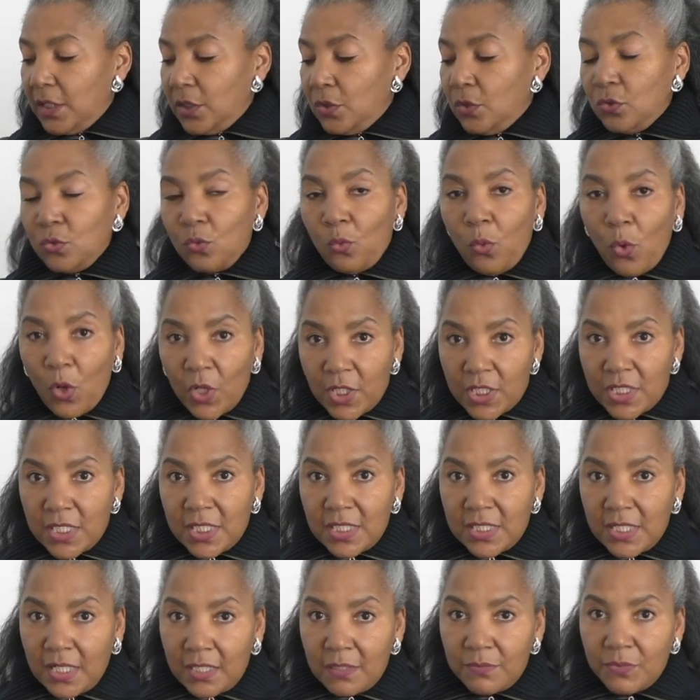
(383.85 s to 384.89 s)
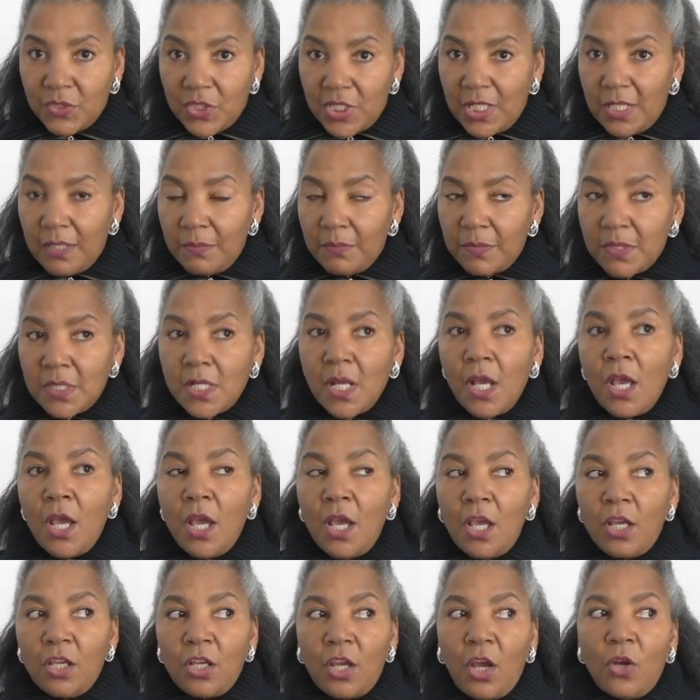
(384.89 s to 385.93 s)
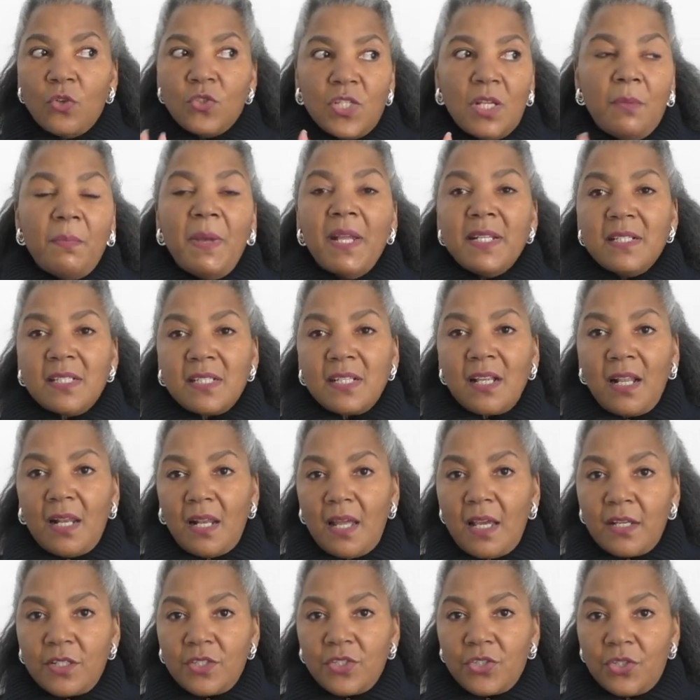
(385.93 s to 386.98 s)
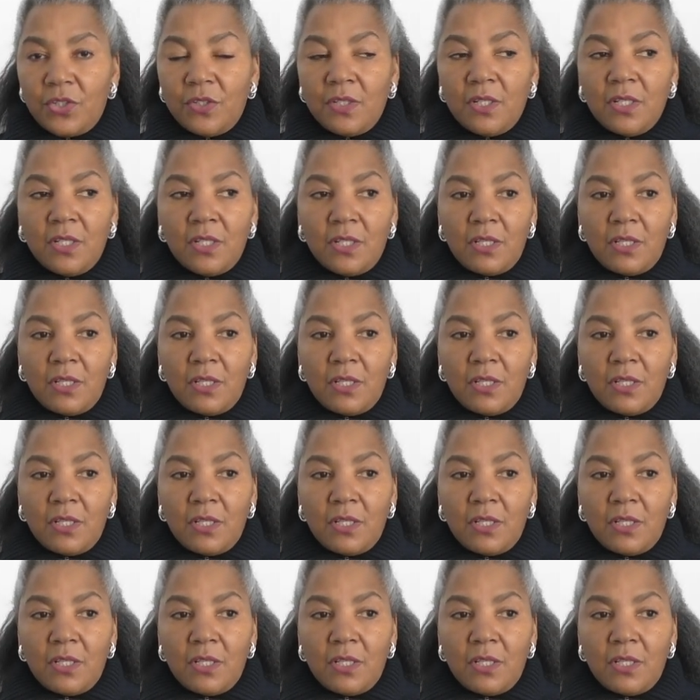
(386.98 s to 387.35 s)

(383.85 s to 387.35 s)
good quality denim jeans, go to the men's collection.